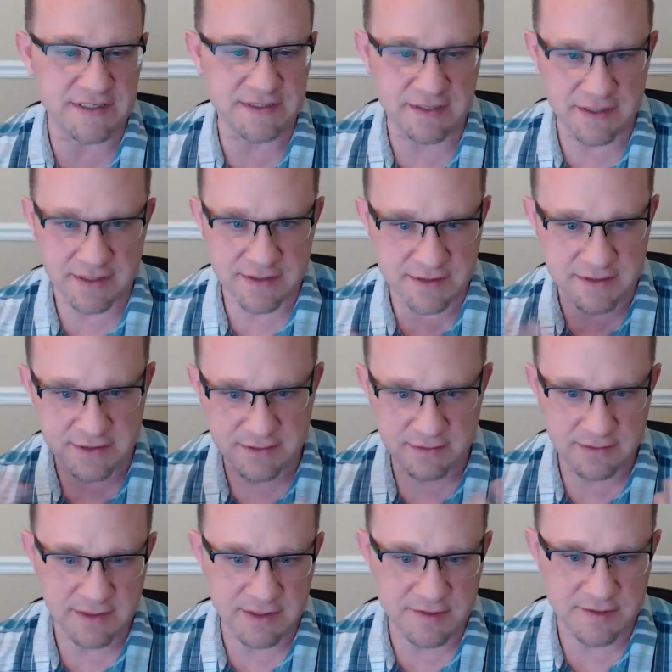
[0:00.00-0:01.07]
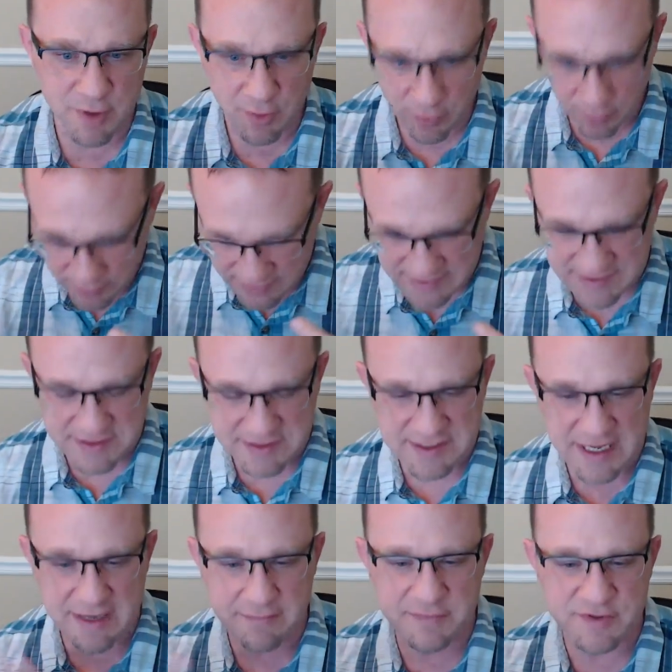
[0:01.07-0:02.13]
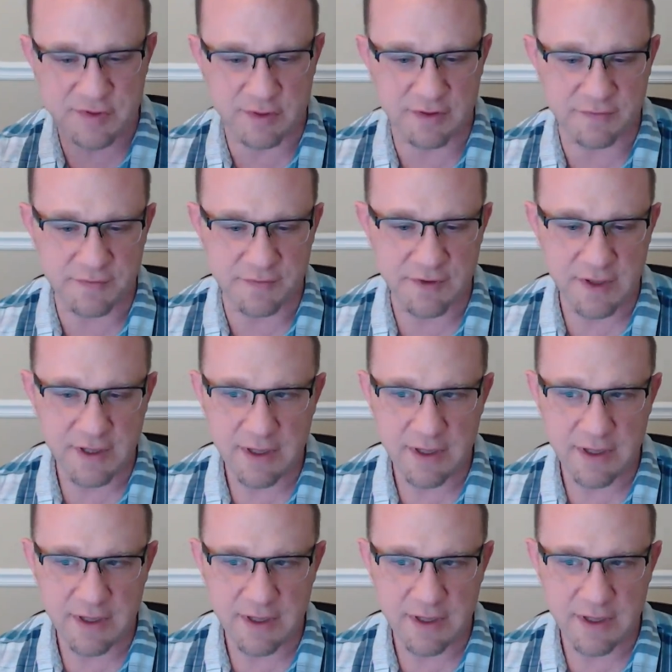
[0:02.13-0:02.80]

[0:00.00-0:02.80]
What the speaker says: this mold. It's the same sort of